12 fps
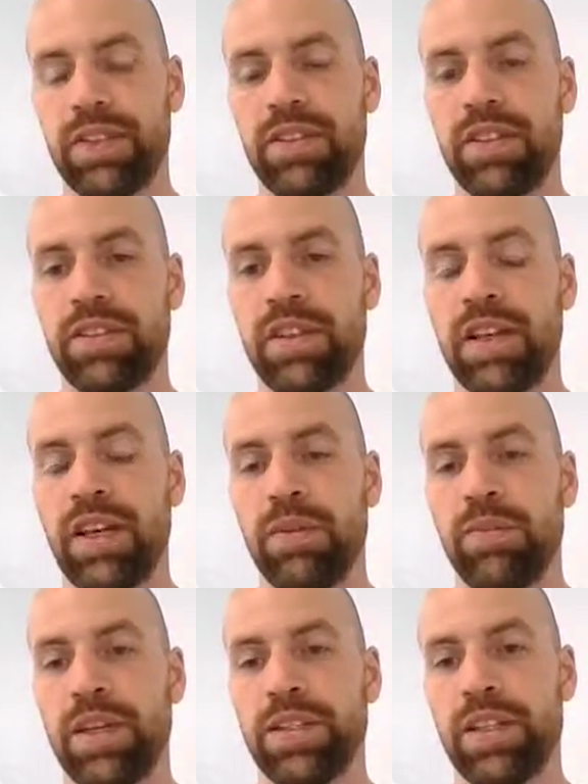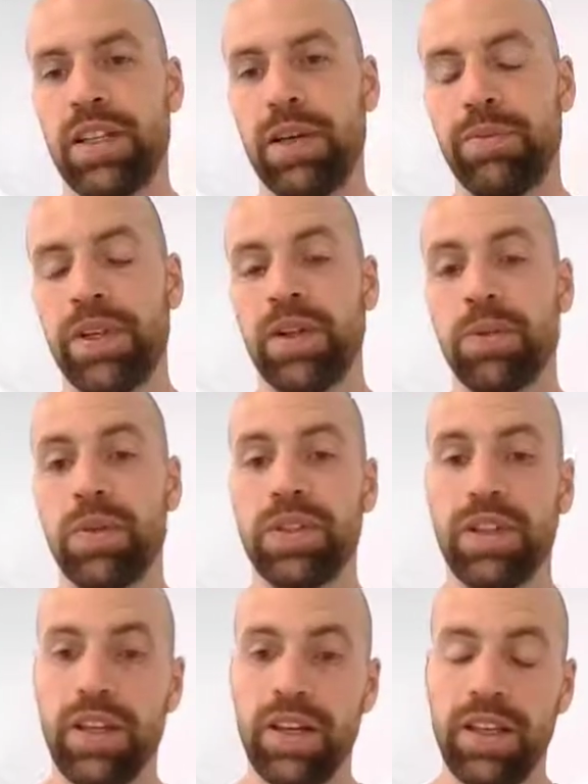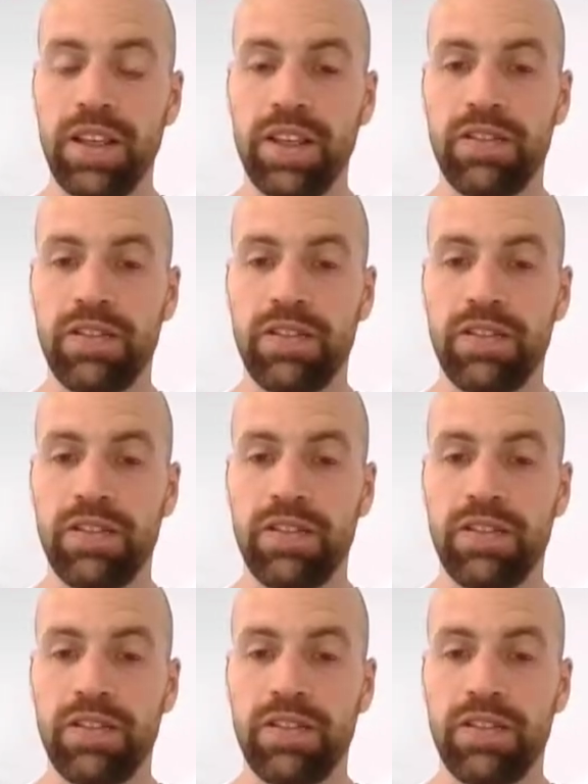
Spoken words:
And that's basically happening within